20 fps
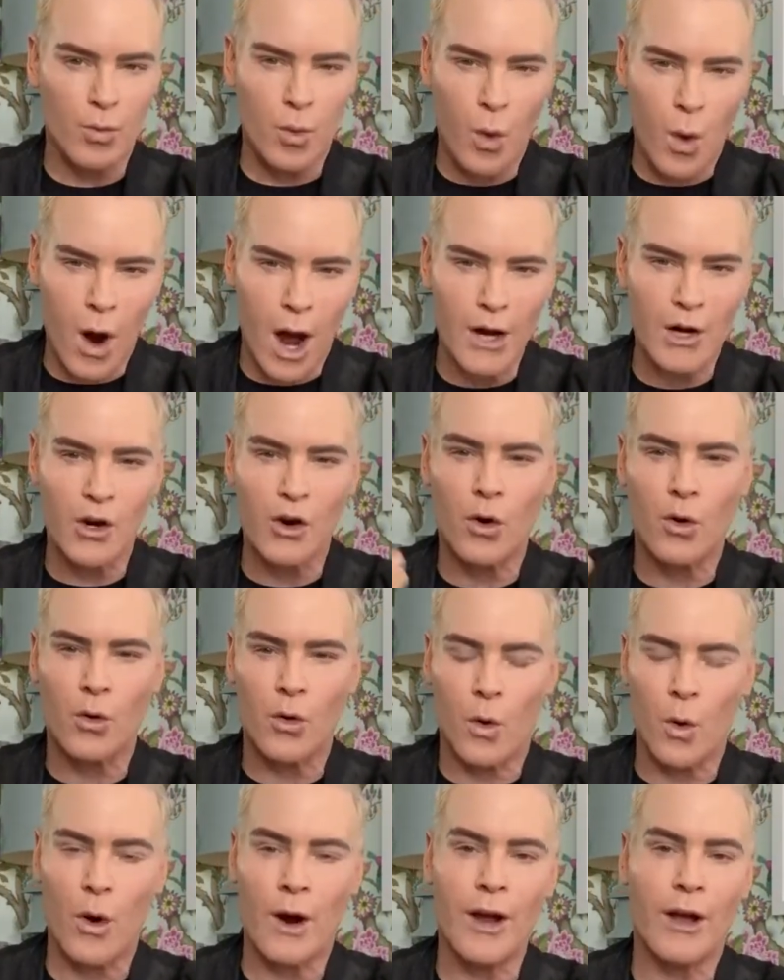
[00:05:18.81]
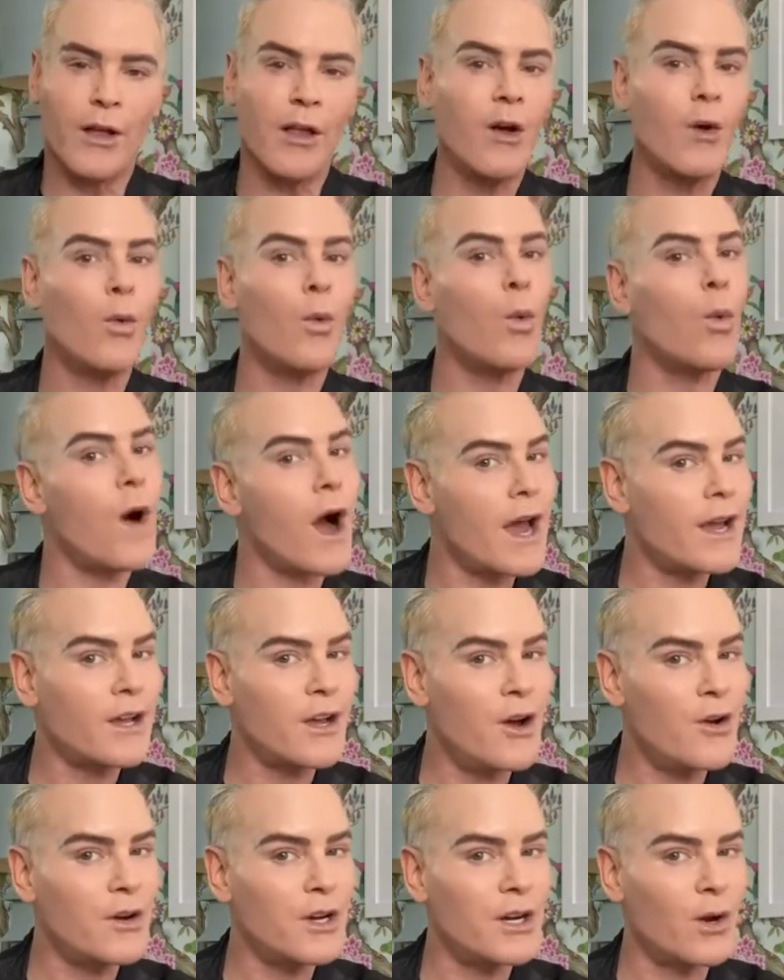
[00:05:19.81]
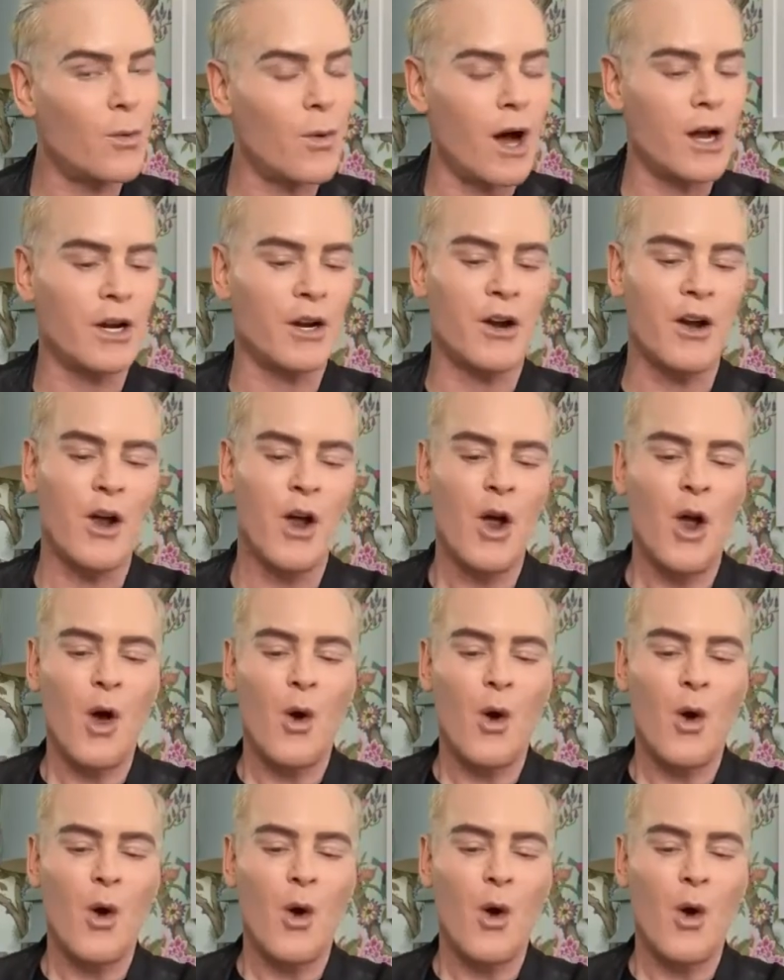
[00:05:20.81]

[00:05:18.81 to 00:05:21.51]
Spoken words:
water or oil. Why coconut water?